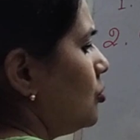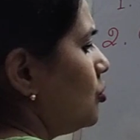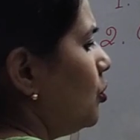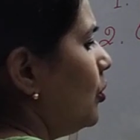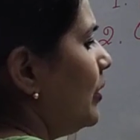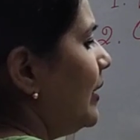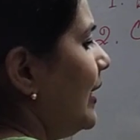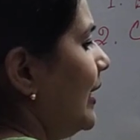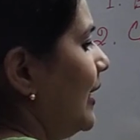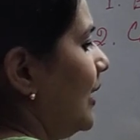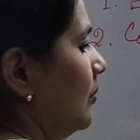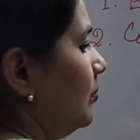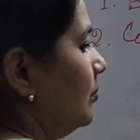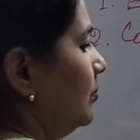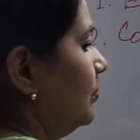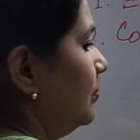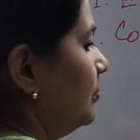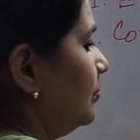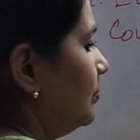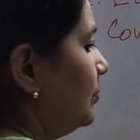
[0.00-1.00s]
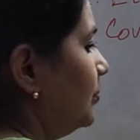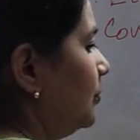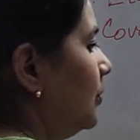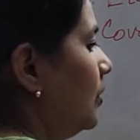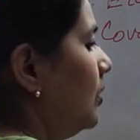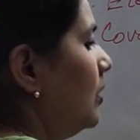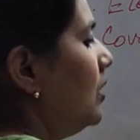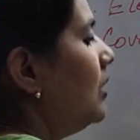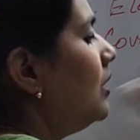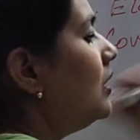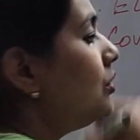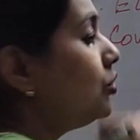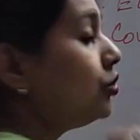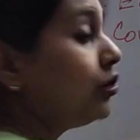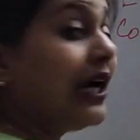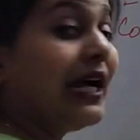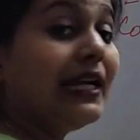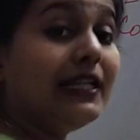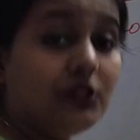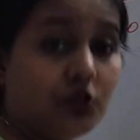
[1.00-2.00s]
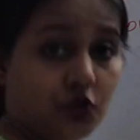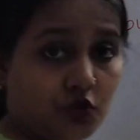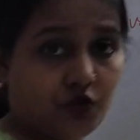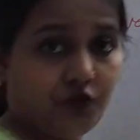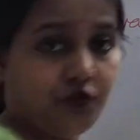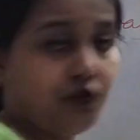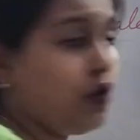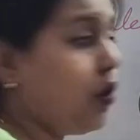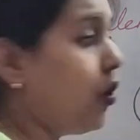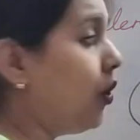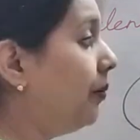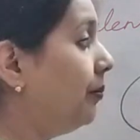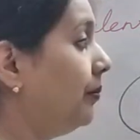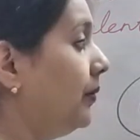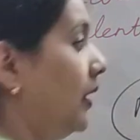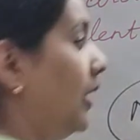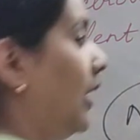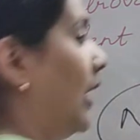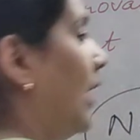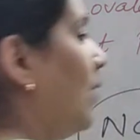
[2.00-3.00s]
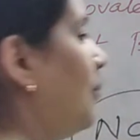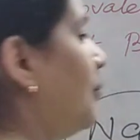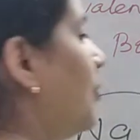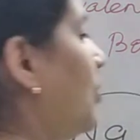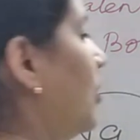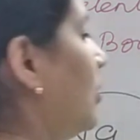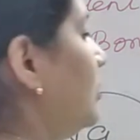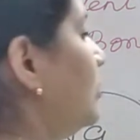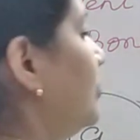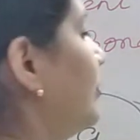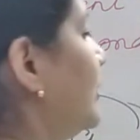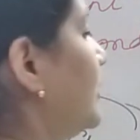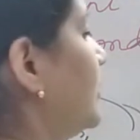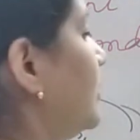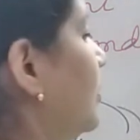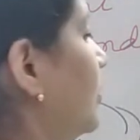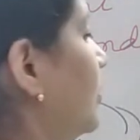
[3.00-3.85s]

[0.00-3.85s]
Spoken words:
sodium tries to form a bond with